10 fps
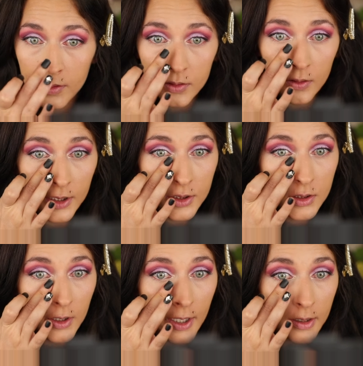So I
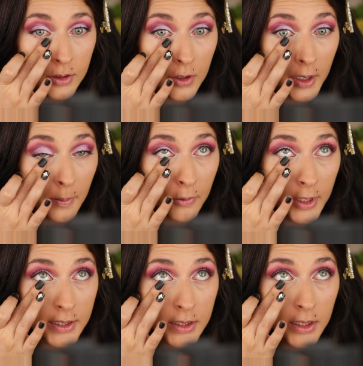just try to
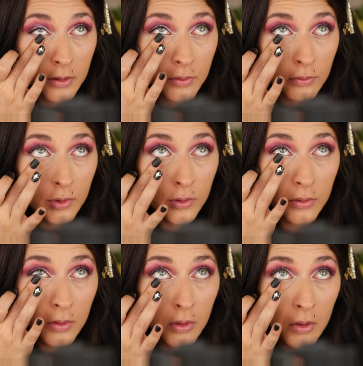press it
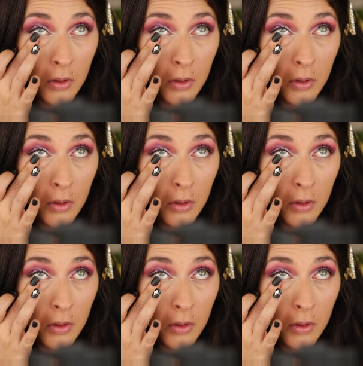through